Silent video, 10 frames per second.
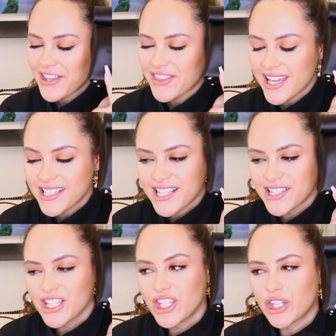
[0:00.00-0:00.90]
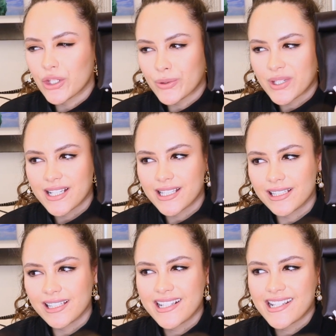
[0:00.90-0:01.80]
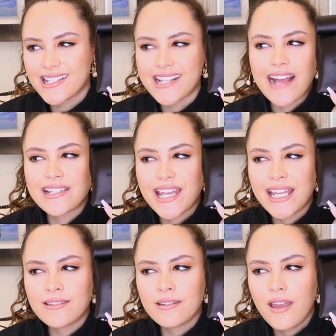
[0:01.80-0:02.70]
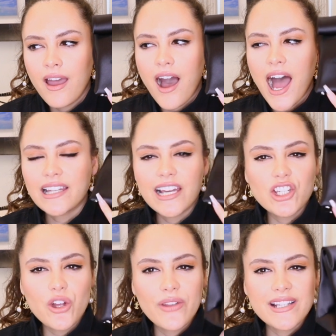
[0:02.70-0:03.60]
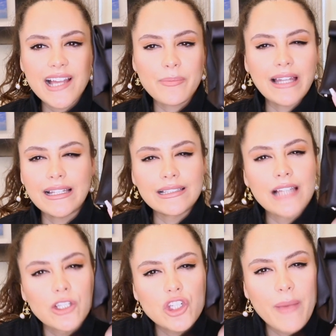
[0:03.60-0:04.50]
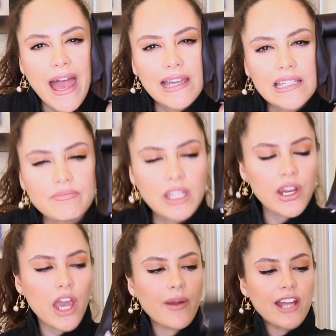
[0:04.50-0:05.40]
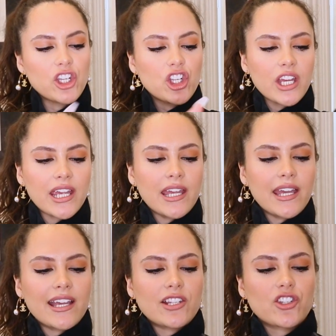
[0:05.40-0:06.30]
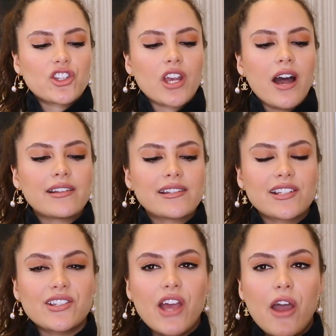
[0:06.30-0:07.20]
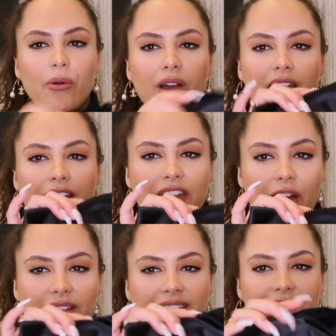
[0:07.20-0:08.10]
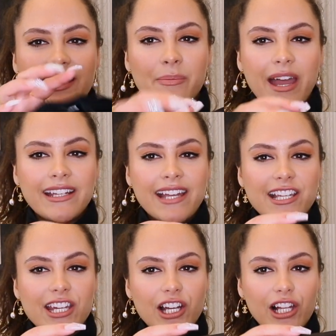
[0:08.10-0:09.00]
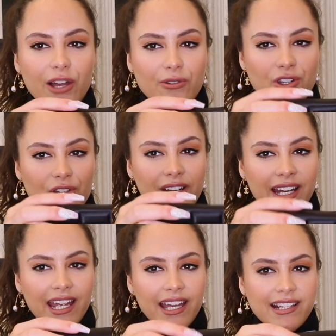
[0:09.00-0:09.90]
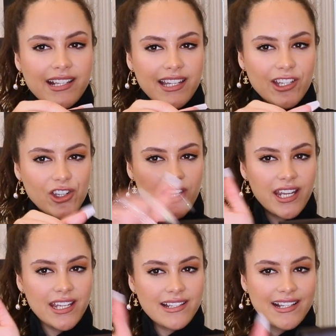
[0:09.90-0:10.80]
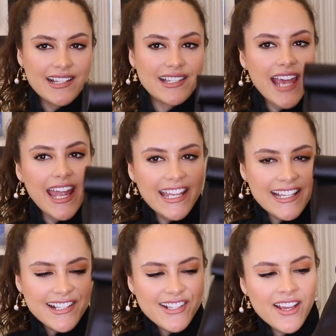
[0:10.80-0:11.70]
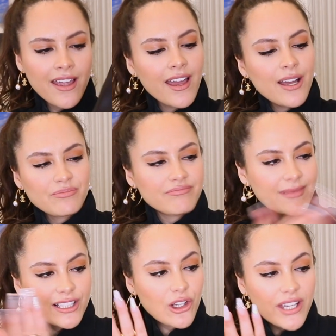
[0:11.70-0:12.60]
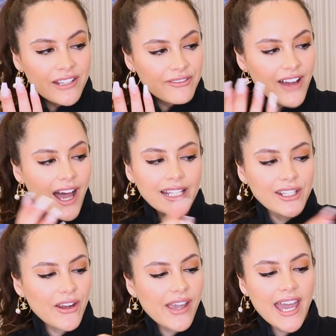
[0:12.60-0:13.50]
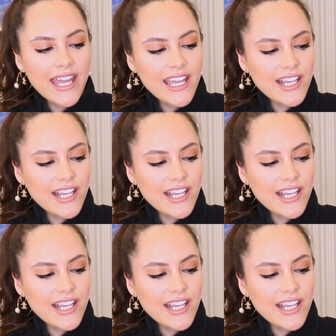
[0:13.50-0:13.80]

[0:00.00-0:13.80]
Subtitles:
This is the cutest little satin. I like to call this like my little lunch bag, you know? And she is just, so there is like a magnetic closure in here so that she stays looking fine, okay?